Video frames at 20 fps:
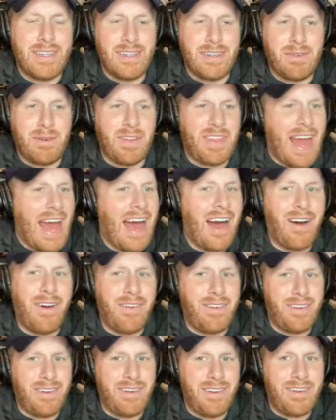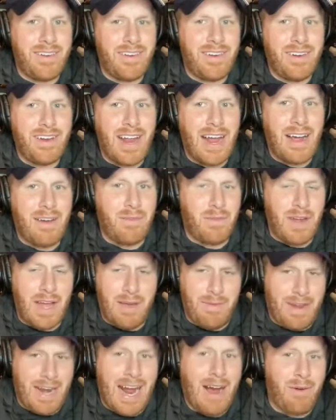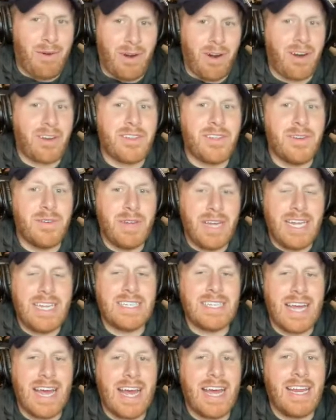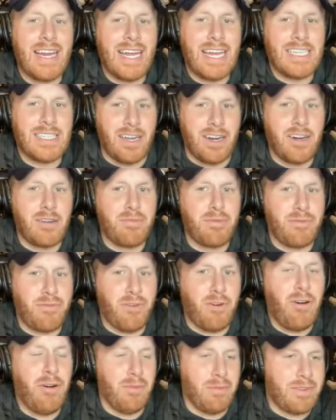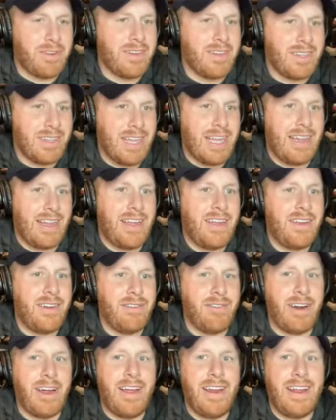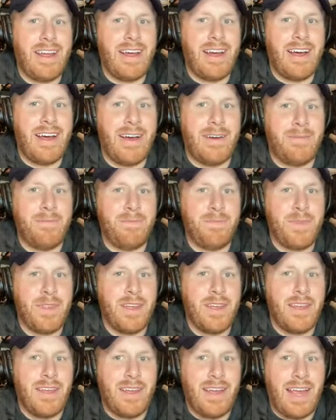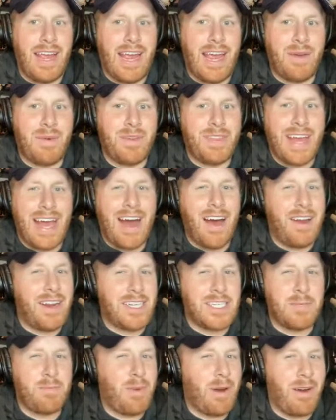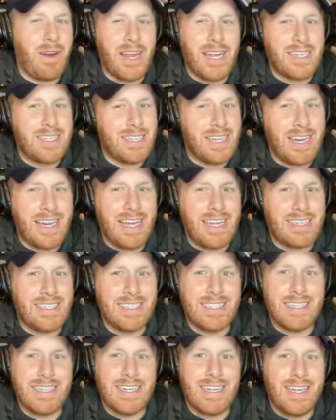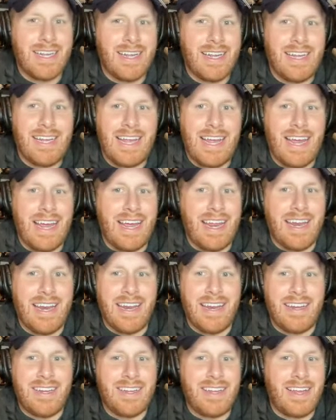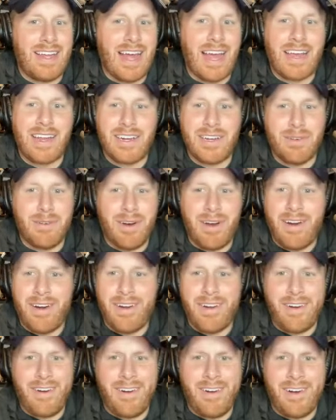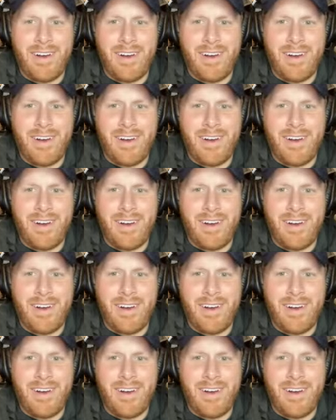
without. I would argue he's underperformed lately, right? And without experience in it, and I could go on and on and